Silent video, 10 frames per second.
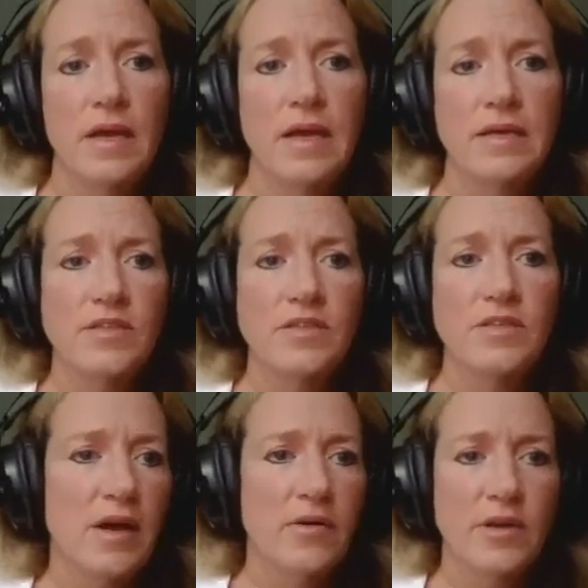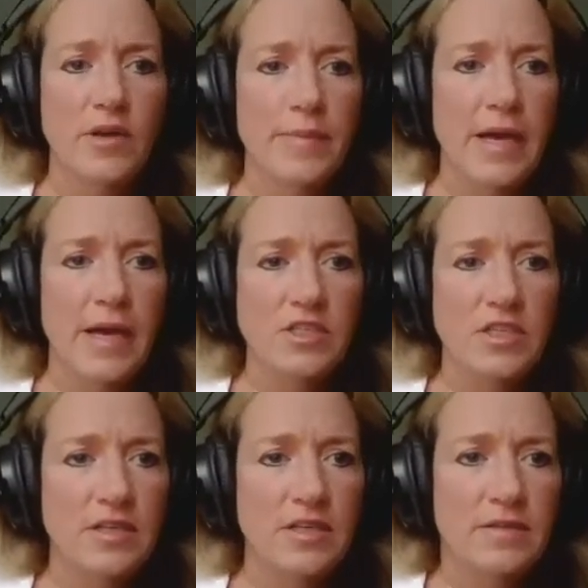And so how are you
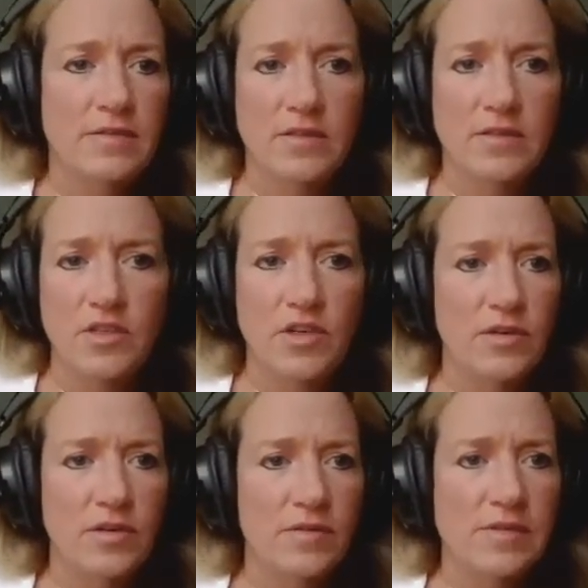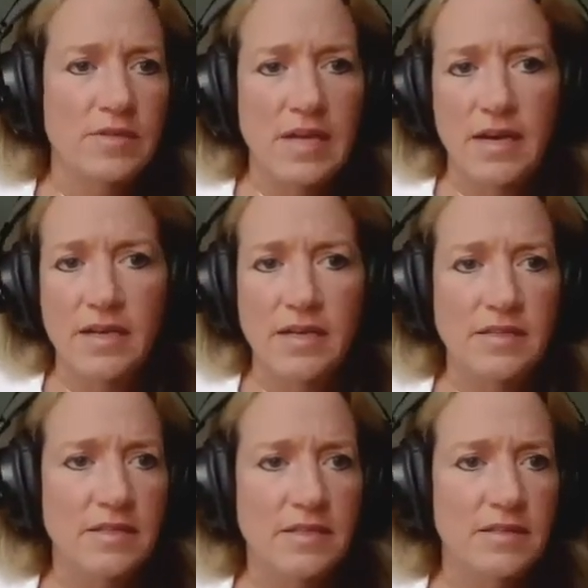managing your
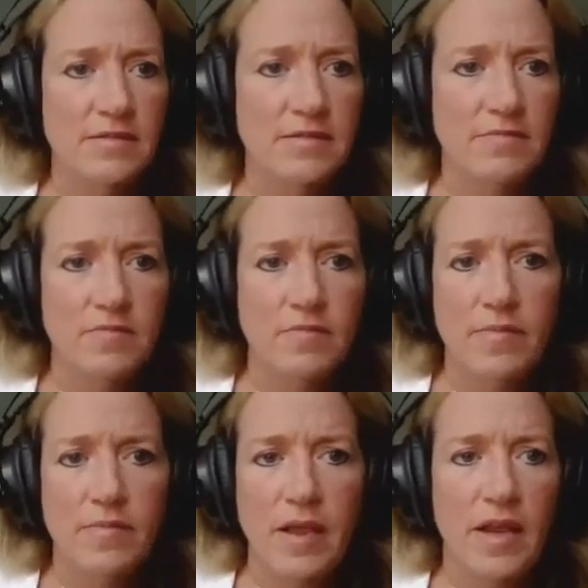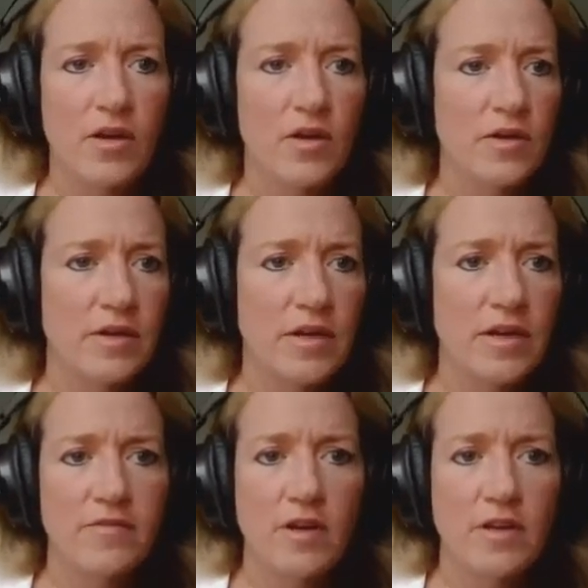sadness and anger and
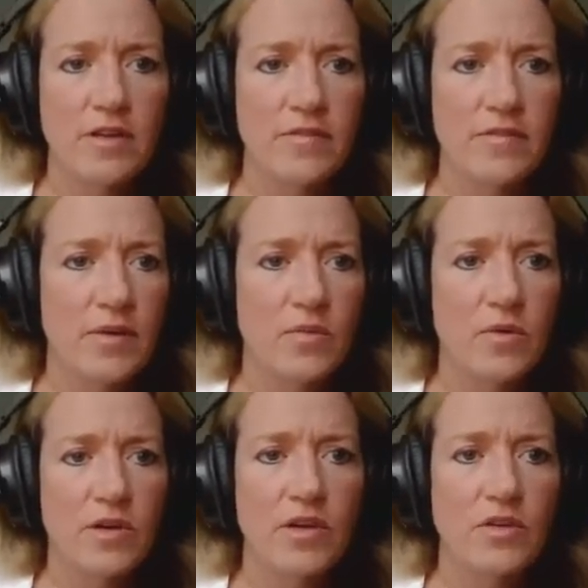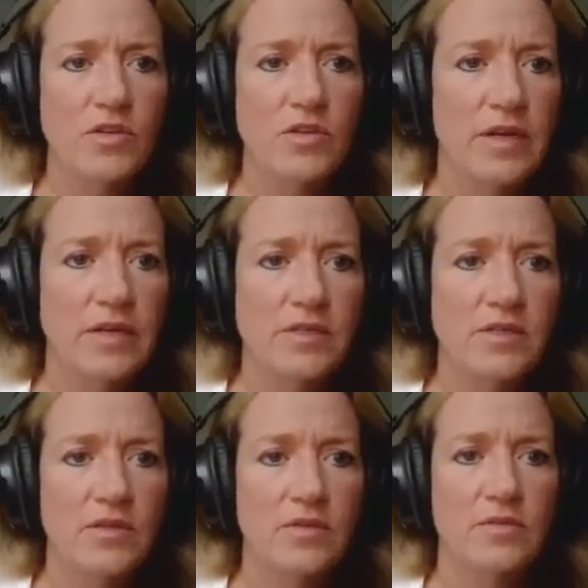kind of all of that? What are you doing
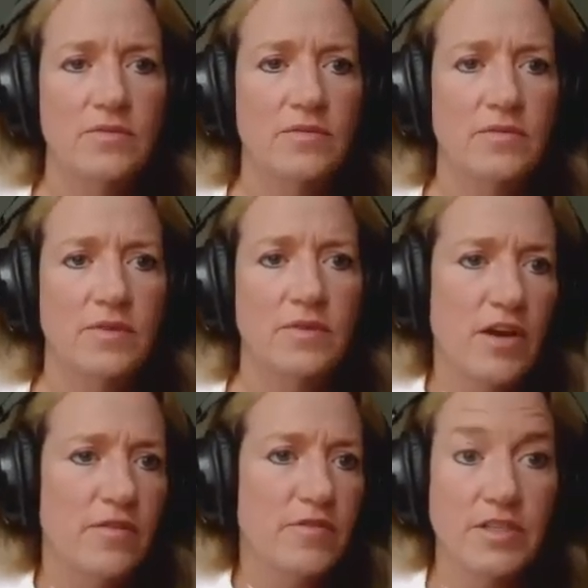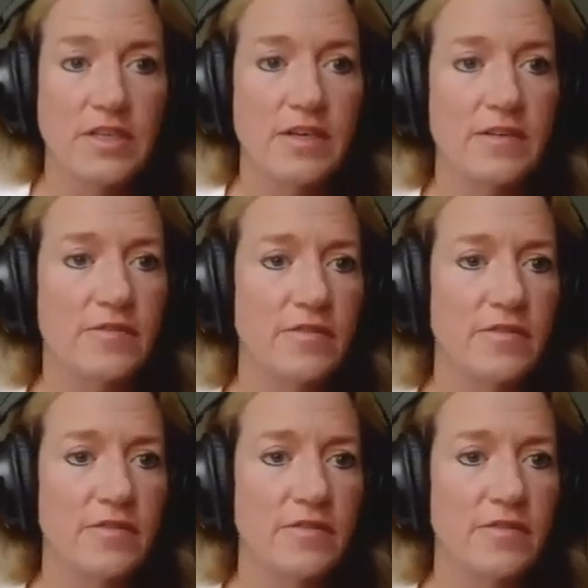to care for yourself?